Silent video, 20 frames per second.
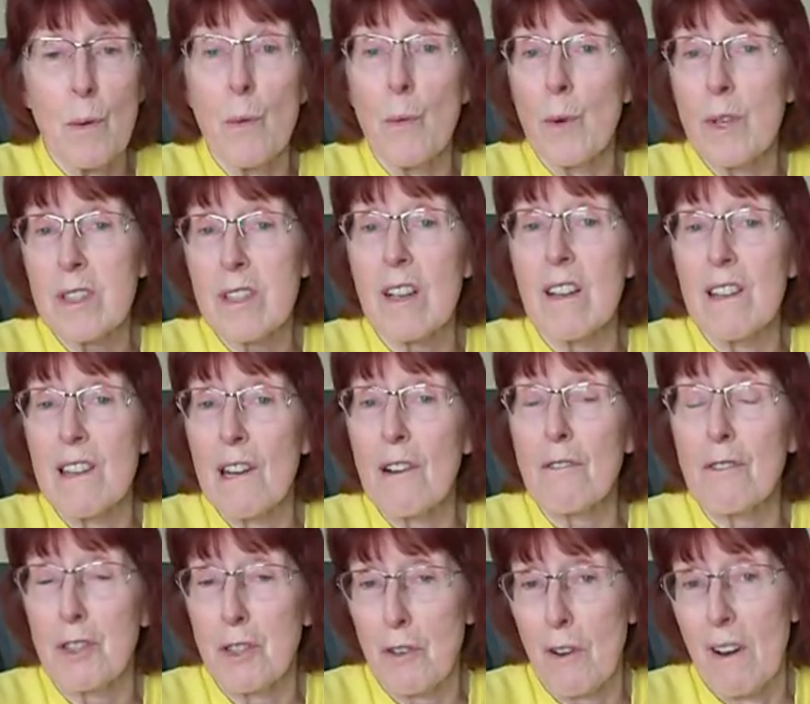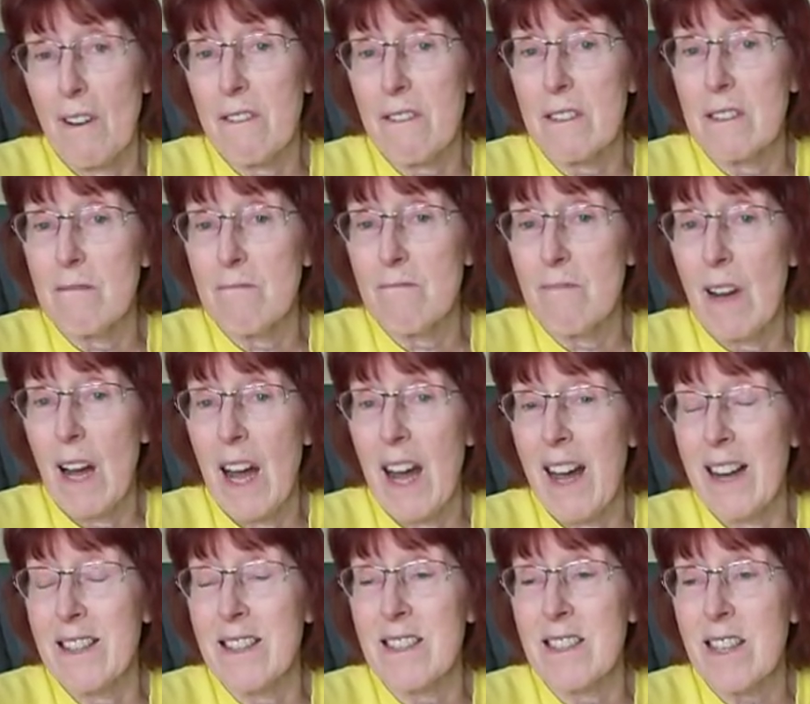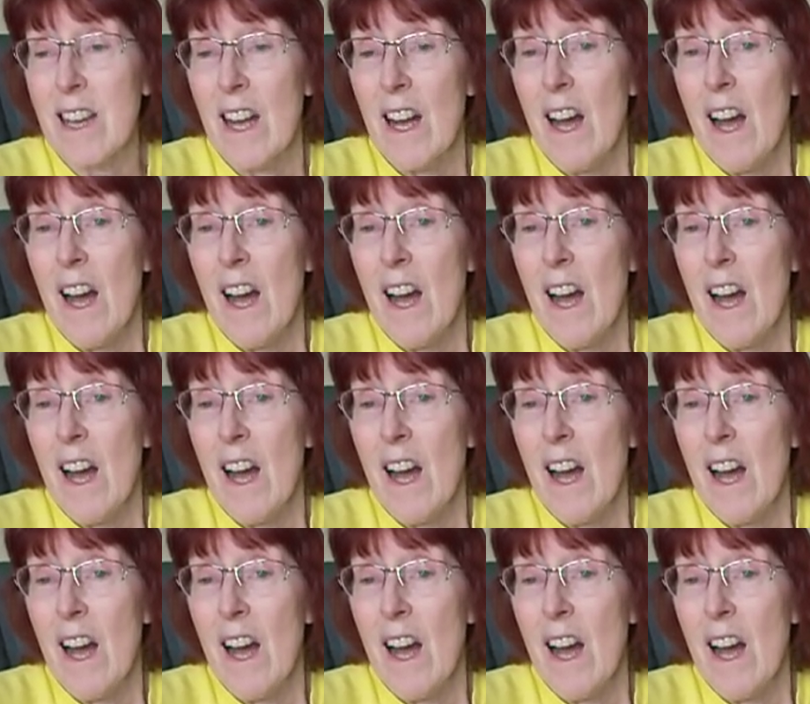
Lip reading: was a lorry driver and